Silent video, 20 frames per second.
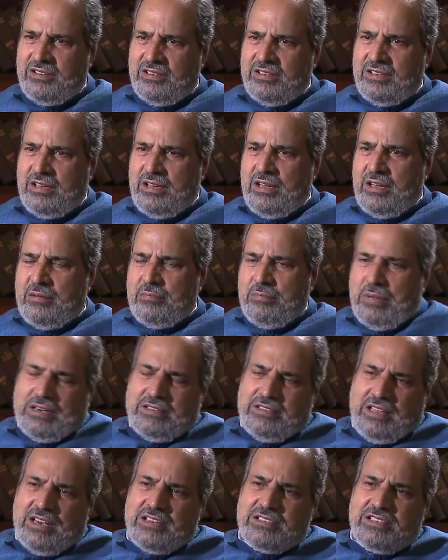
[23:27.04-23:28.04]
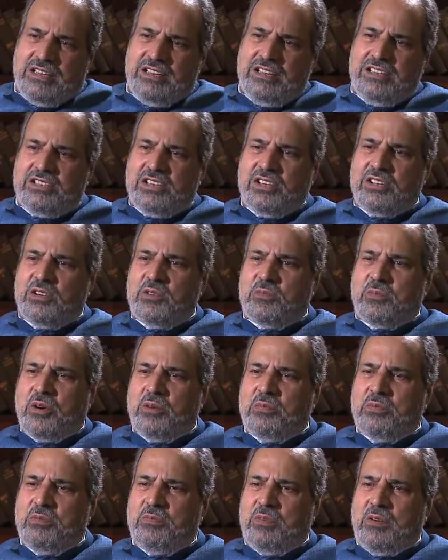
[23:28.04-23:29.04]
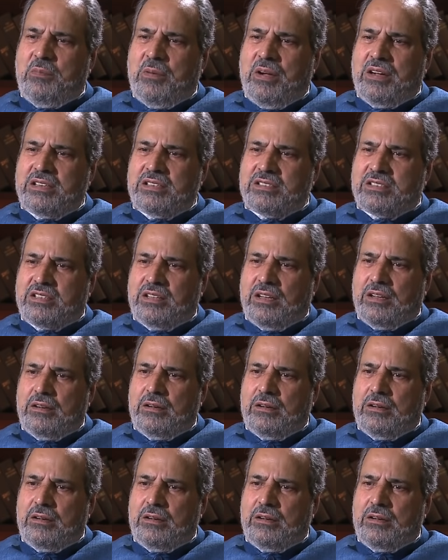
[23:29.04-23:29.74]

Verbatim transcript: Right. But that's an internal problem of Pakistan.